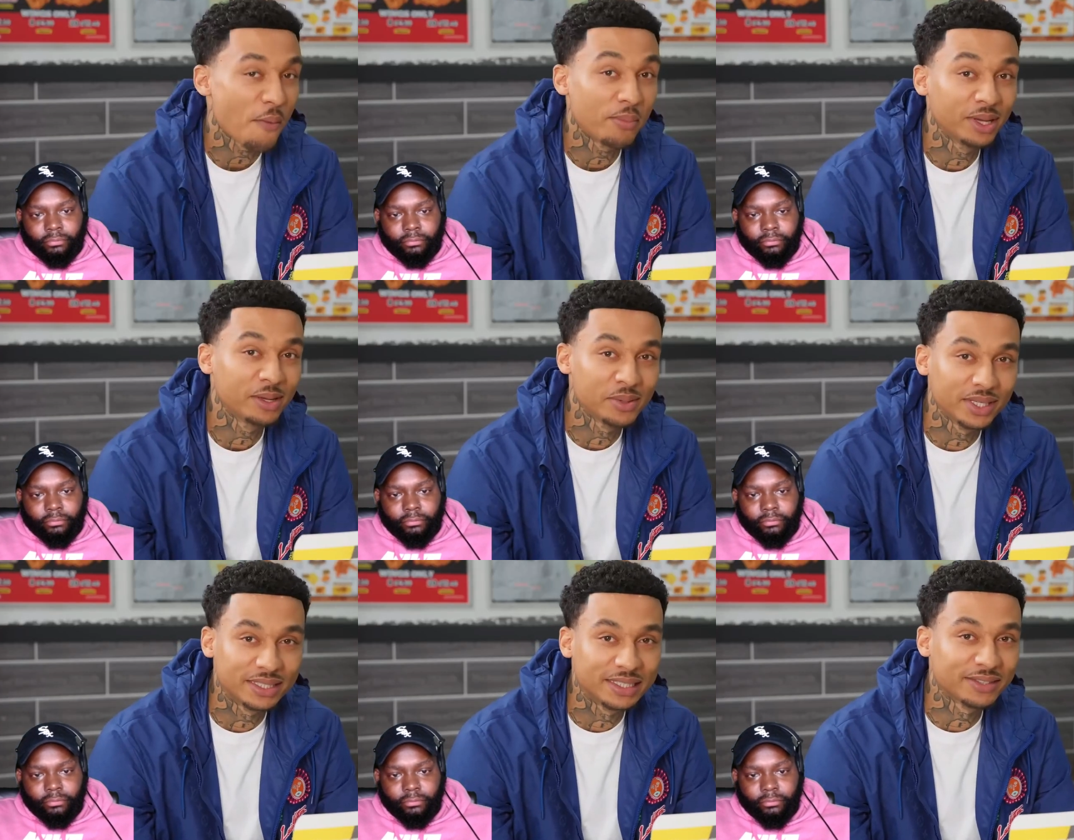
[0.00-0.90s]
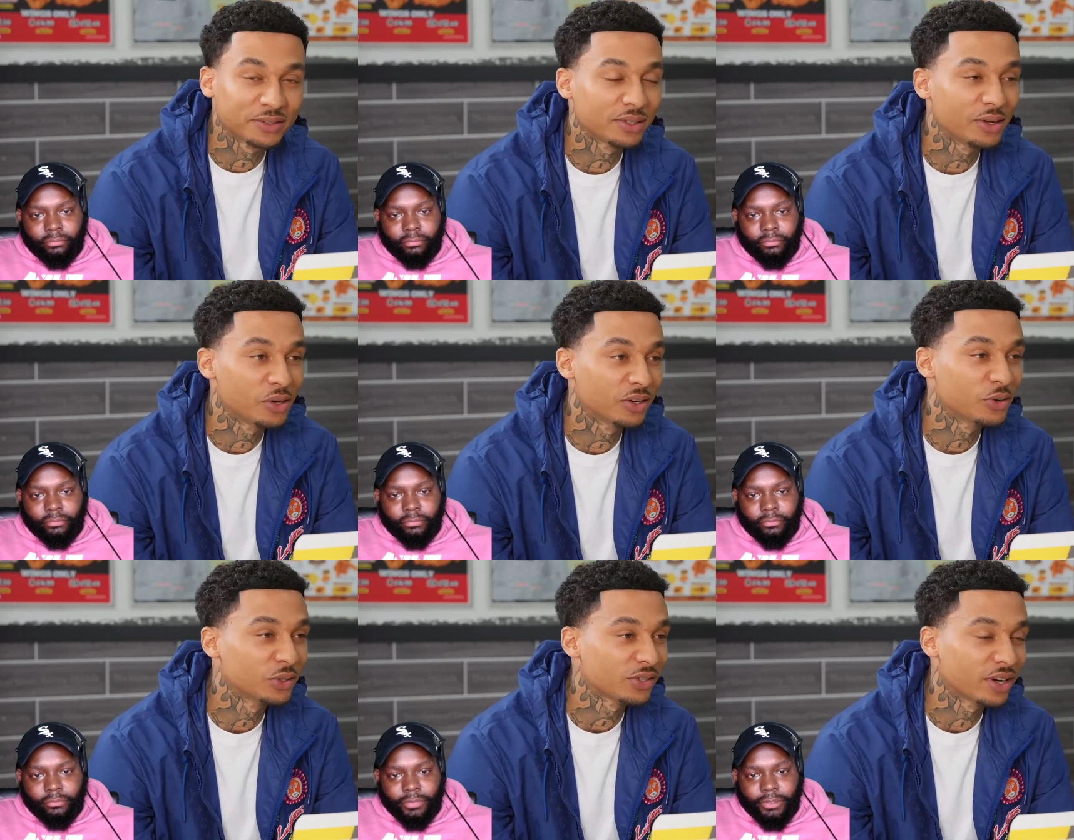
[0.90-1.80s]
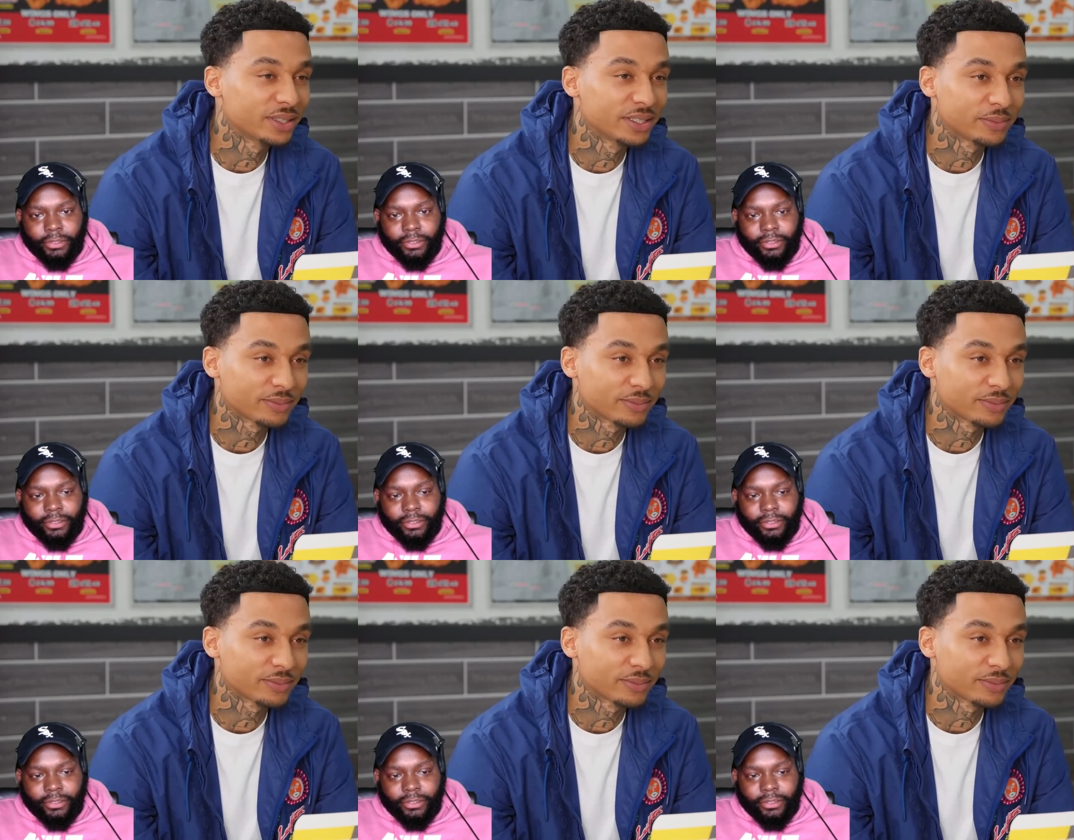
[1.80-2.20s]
Speaker 1: Maybe. There's a lot of ghosts around here.